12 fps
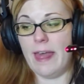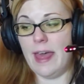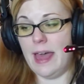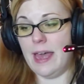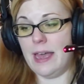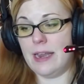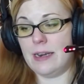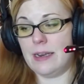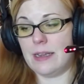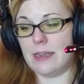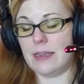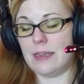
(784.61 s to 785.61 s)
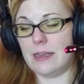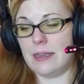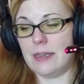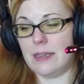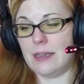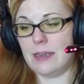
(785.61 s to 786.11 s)
And
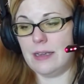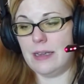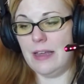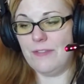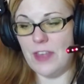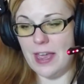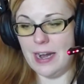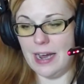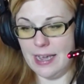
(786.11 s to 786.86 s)
if they'd